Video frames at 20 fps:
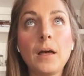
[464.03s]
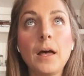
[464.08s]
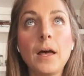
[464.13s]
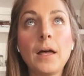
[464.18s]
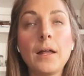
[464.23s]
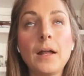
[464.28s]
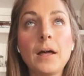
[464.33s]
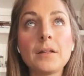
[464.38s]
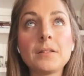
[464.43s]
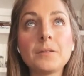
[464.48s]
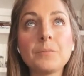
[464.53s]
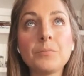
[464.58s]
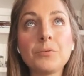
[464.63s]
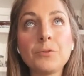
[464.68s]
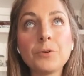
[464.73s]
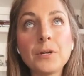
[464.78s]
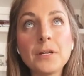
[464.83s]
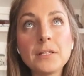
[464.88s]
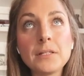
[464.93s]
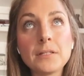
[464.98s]
And as a
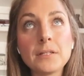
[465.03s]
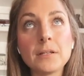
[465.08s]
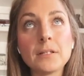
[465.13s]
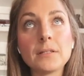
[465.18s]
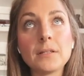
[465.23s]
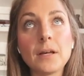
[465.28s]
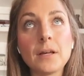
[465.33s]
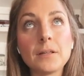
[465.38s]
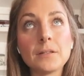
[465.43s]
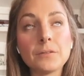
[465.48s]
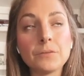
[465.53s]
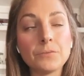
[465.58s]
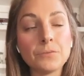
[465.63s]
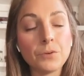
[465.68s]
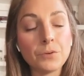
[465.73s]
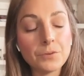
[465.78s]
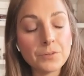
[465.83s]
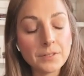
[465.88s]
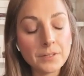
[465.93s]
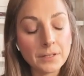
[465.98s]
priestess, as a
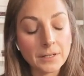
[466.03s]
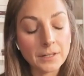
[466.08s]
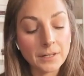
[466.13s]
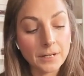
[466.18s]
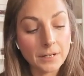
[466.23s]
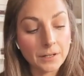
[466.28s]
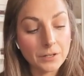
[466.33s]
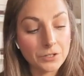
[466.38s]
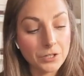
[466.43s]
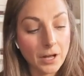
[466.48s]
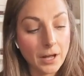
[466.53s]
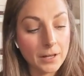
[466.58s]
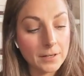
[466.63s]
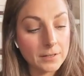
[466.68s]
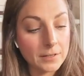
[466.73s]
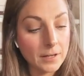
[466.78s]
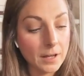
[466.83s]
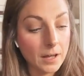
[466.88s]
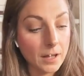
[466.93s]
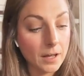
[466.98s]
rose lineage,
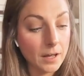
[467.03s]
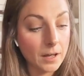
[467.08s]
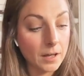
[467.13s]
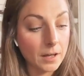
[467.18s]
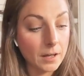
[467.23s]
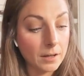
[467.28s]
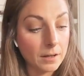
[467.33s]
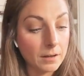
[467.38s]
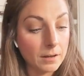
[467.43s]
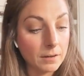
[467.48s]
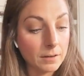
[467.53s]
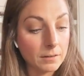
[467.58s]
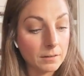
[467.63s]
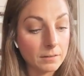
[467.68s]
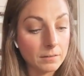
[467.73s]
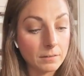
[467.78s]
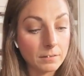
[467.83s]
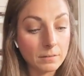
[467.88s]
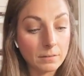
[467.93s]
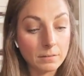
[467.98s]
as a
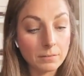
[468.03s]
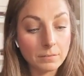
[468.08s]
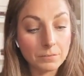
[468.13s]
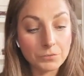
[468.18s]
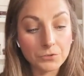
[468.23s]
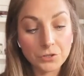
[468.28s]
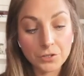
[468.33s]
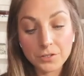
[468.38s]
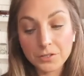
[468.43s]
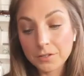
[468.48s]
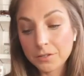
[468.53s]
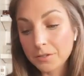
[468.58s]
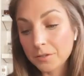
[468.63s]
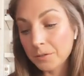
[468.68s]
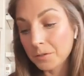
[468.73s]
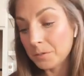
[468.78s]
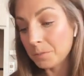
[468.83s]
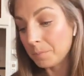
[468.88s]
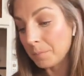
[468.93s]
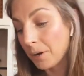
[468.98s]

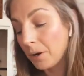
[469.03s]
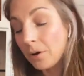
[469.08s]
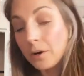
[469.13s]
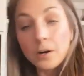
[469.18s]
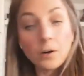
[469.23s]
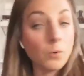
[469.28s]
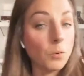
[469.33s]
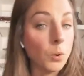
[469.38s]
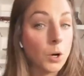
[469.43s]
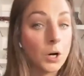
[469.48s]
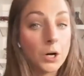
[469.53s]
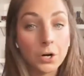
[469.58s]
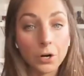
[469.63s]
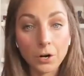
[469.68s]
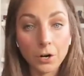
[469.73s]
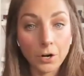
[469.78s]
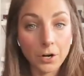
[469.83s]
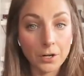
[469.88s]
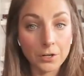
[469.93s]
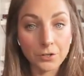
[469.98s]
just spirit
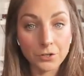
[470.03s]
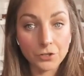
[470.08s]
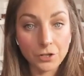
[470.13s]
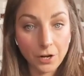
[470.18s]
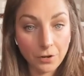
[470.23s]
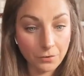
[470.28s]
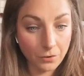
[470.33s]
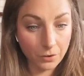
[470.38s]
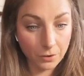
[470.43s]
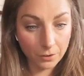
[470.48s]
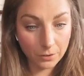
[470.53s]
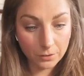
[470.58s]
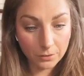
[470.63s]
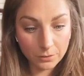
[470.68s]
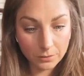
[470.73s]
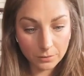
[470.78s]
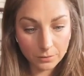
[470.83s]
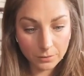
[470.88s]
worker in general,